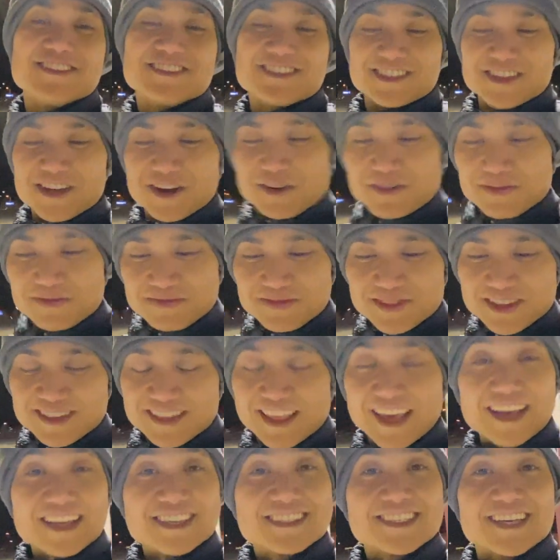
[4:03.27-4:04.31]
So
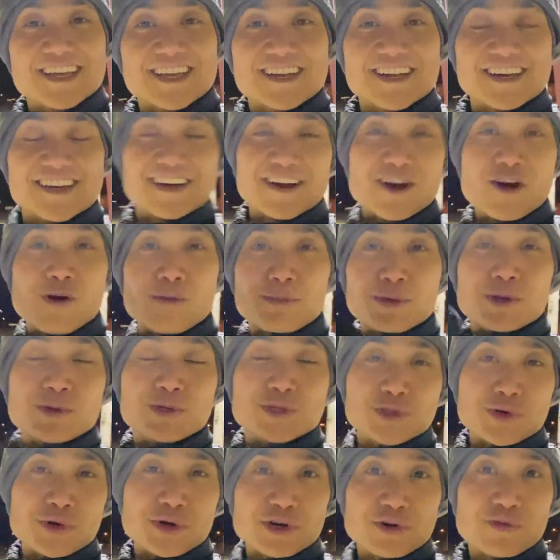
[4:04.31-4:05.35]
thanks, and I hope you
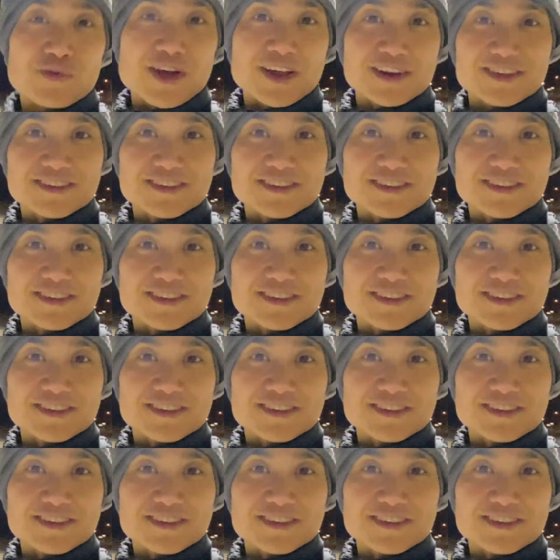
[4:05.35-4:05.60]
enjoy your run.